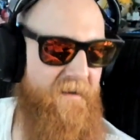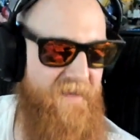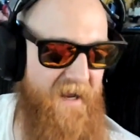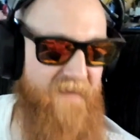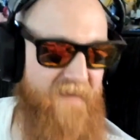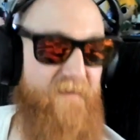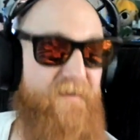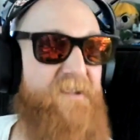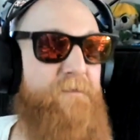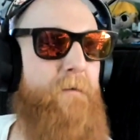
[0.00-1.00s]
thing, and even
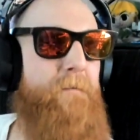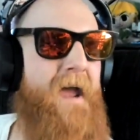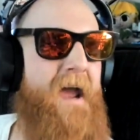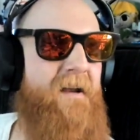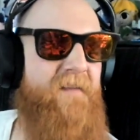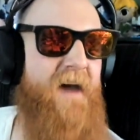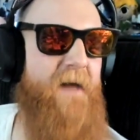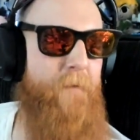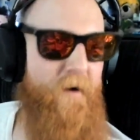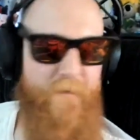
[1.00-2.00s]
Vince McMahon yeah. in
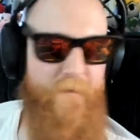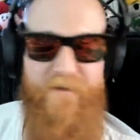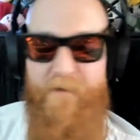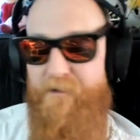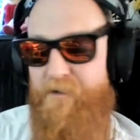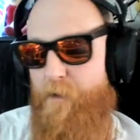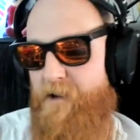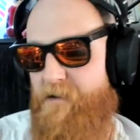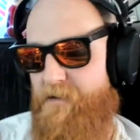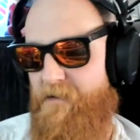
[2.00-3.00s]
that part, it was it was quite.